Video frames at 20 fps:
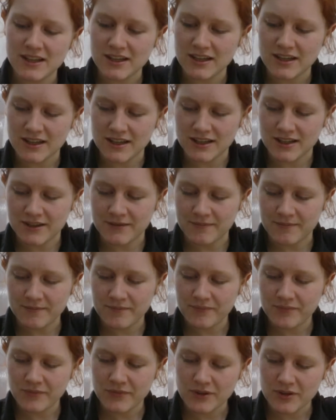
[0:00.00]

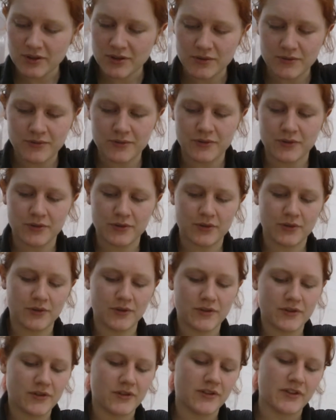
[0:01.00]

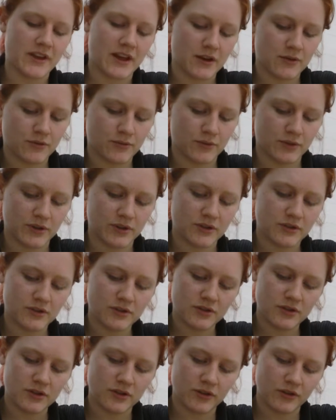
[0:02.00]
for that one,
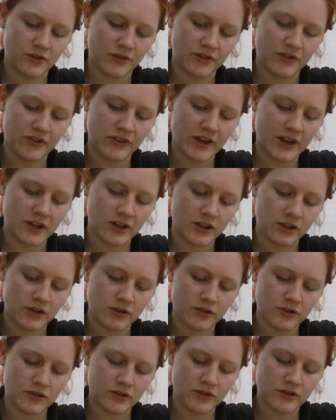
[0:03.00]
because Sal
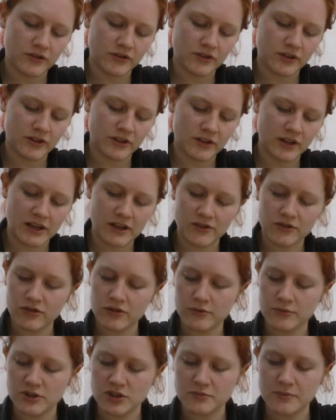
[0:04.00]
didn't need
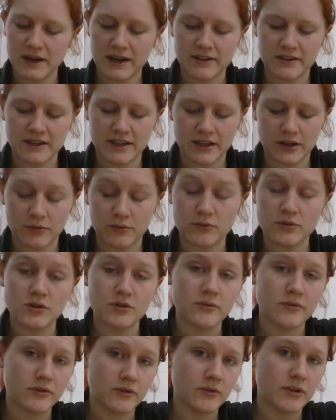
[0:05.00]
too much padding out,
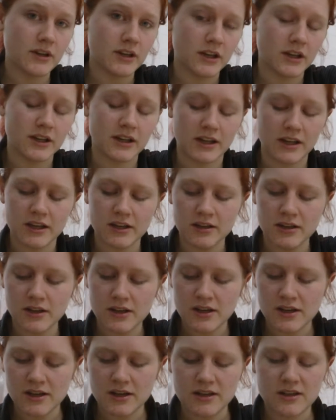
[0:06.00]
which was quite lucky.
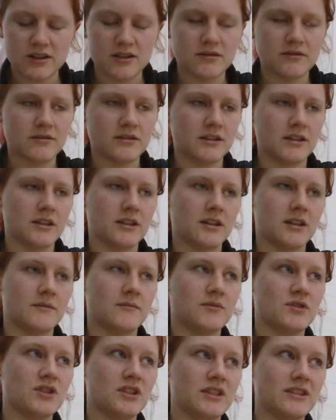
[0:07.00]

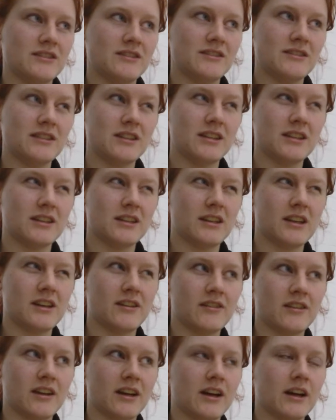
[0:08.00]
She did
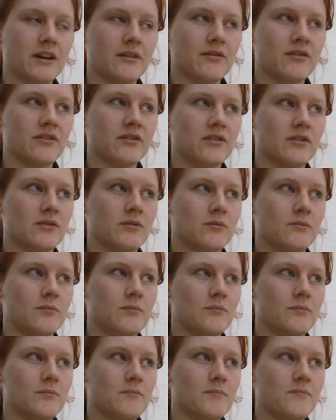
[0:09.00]
need to have
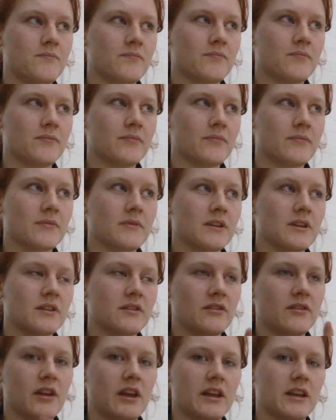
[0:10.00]
some
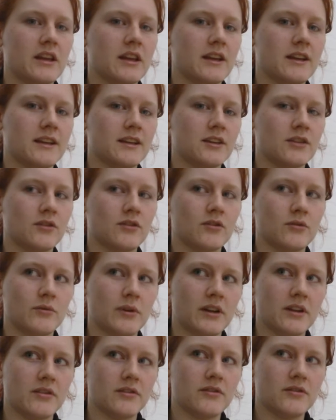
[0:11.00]
taking in on the
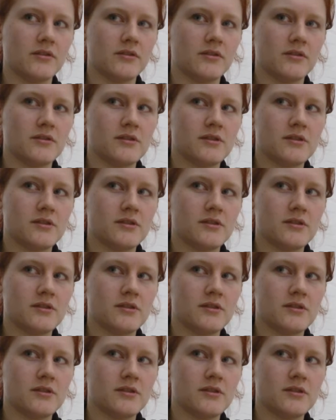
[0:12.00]
waist.